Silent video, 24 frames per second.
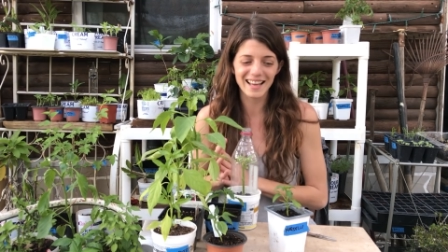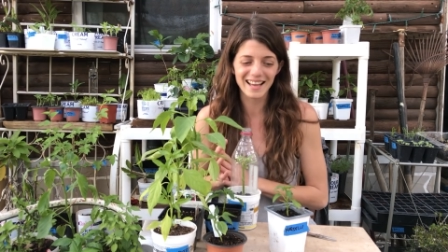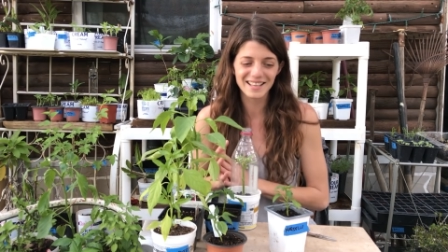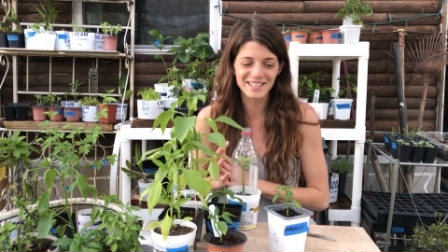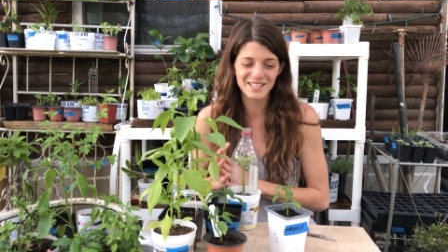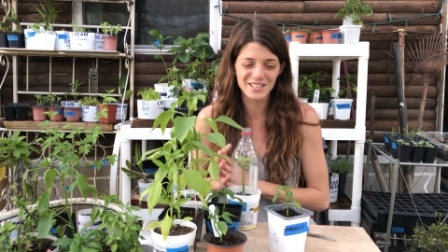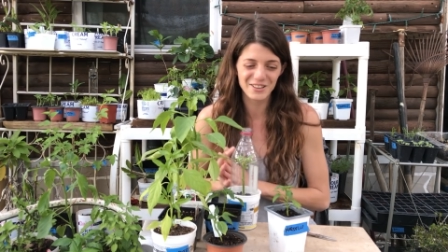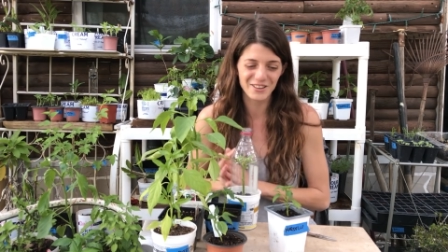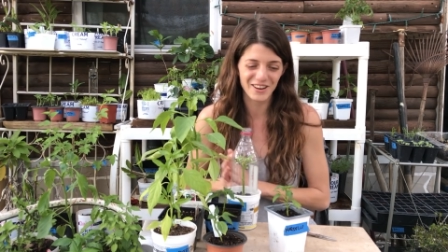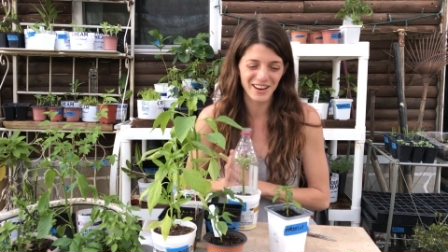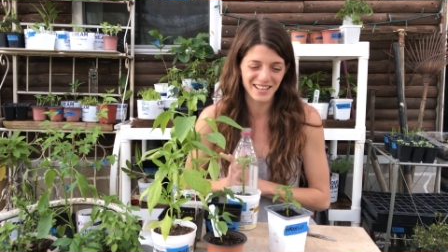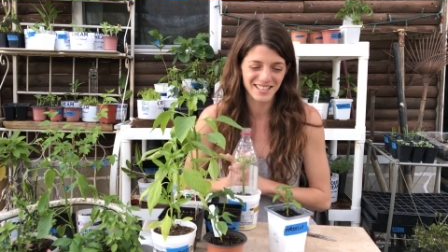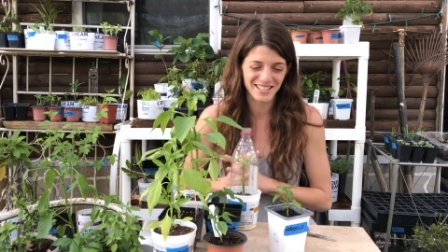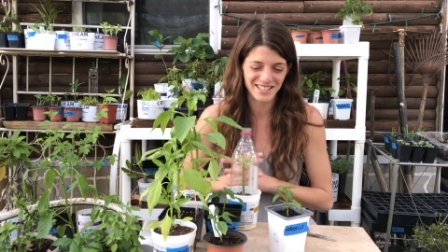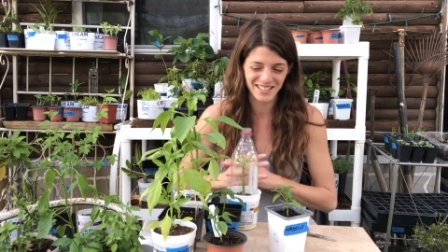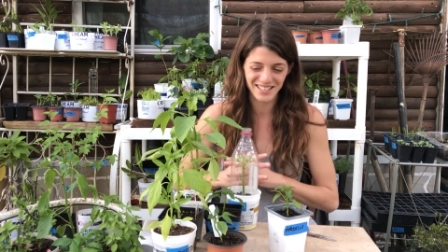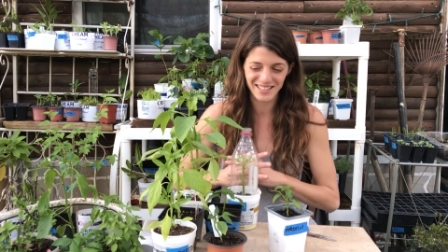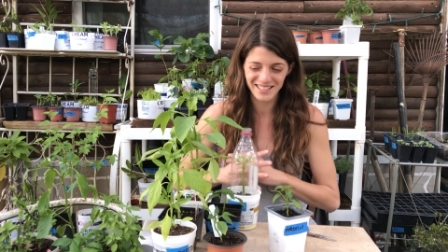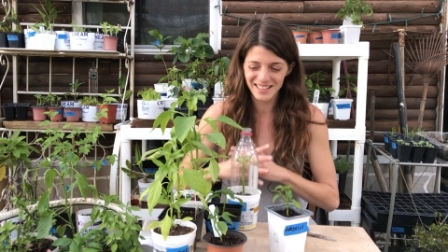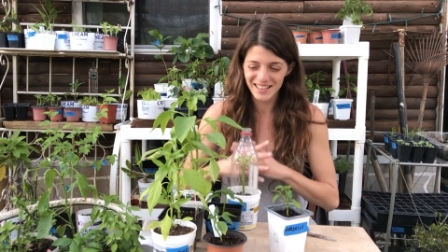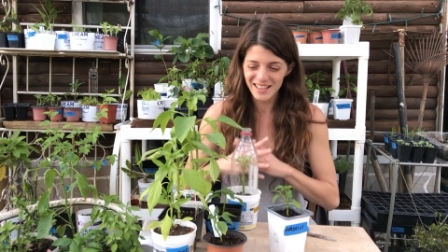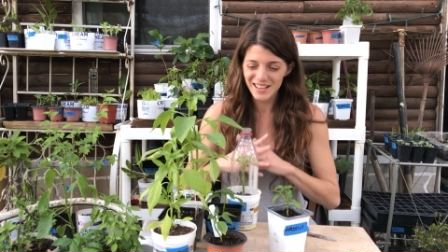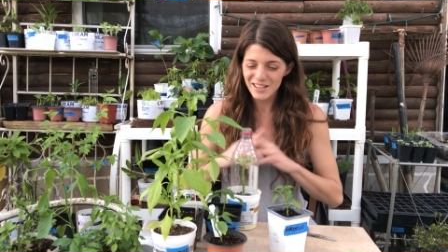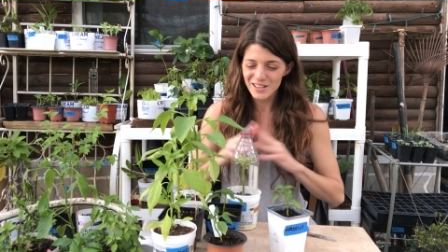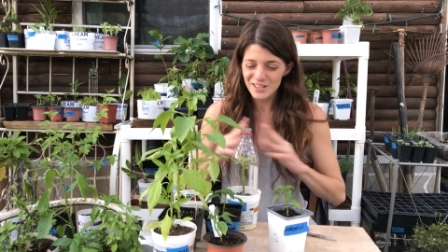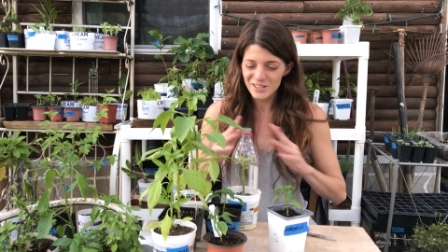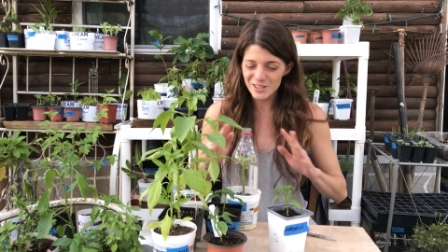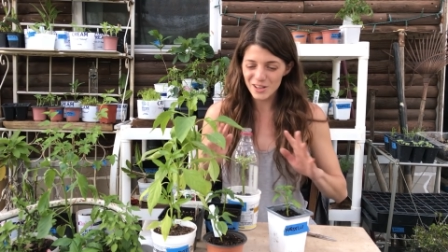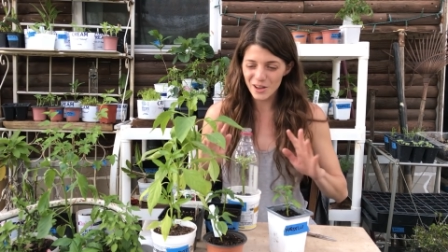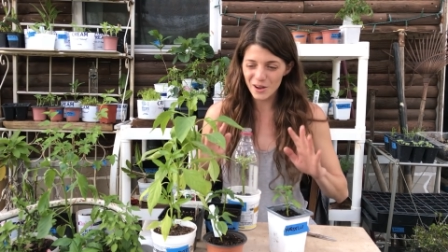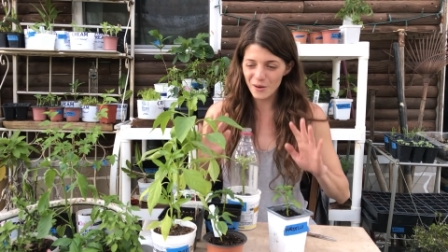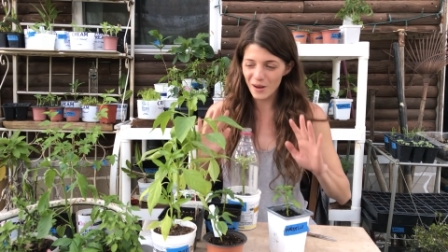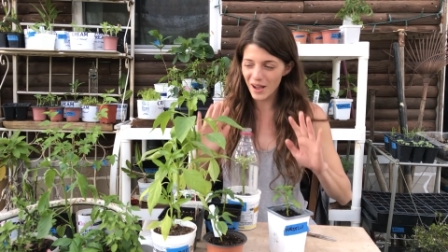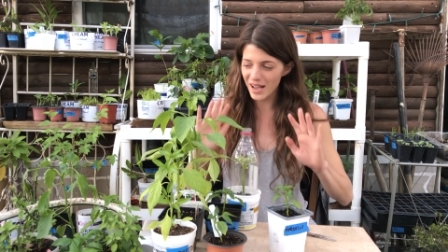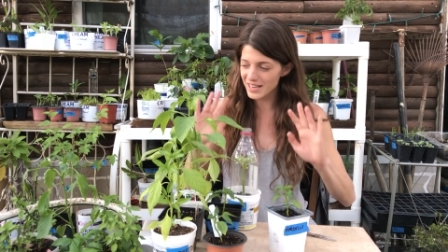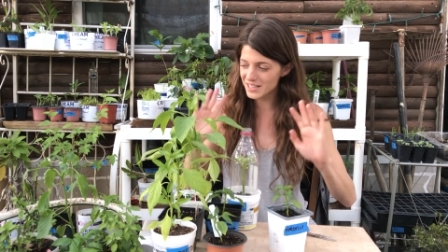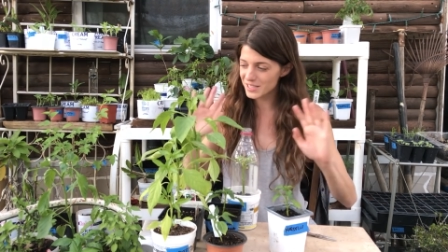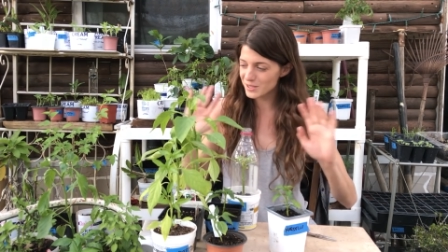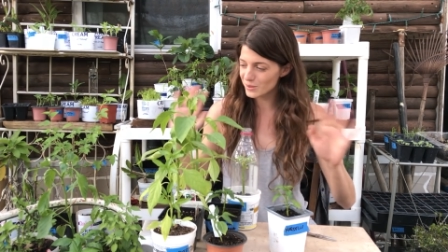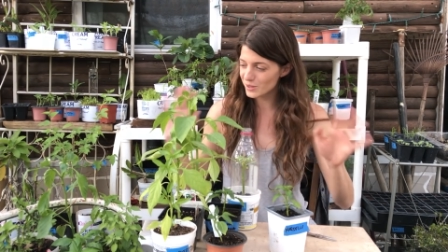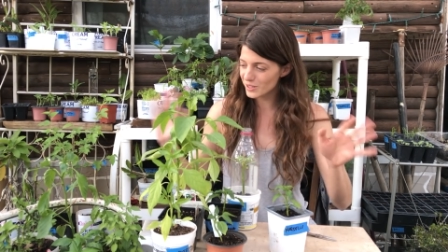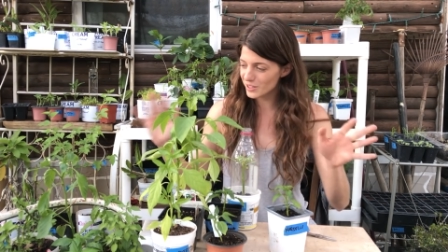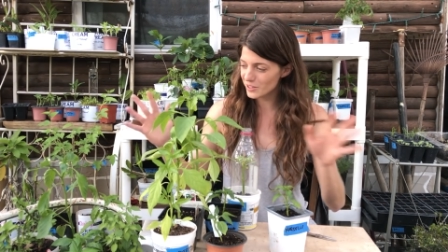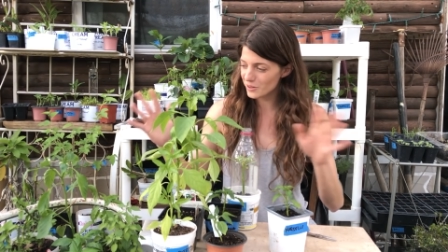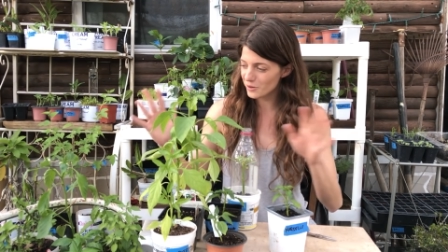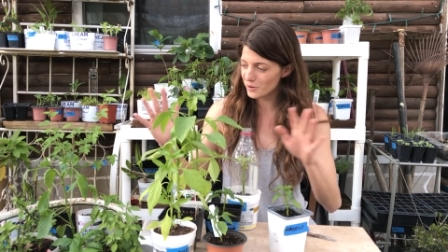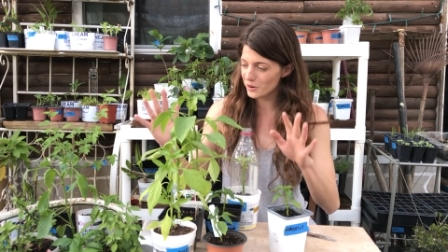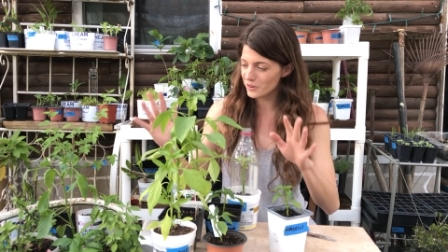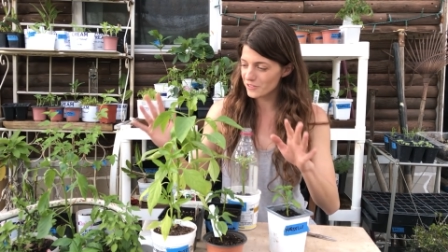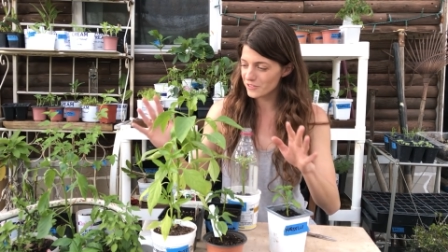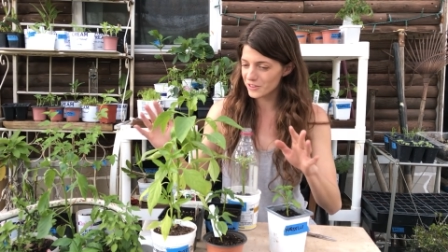that direction. So I just want to go